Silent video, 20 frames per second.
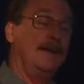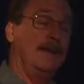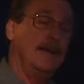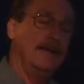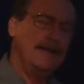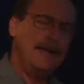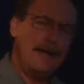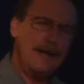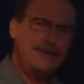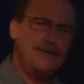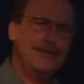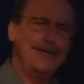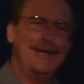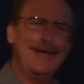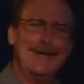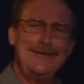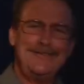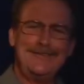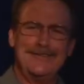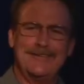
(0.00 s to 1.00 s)
And they actually
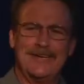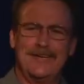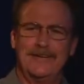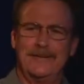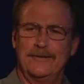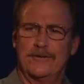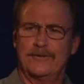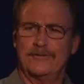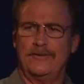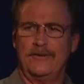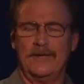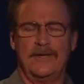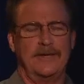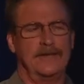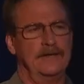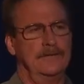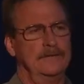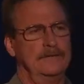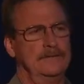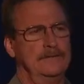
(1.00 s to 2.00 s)
hesitated because they're like,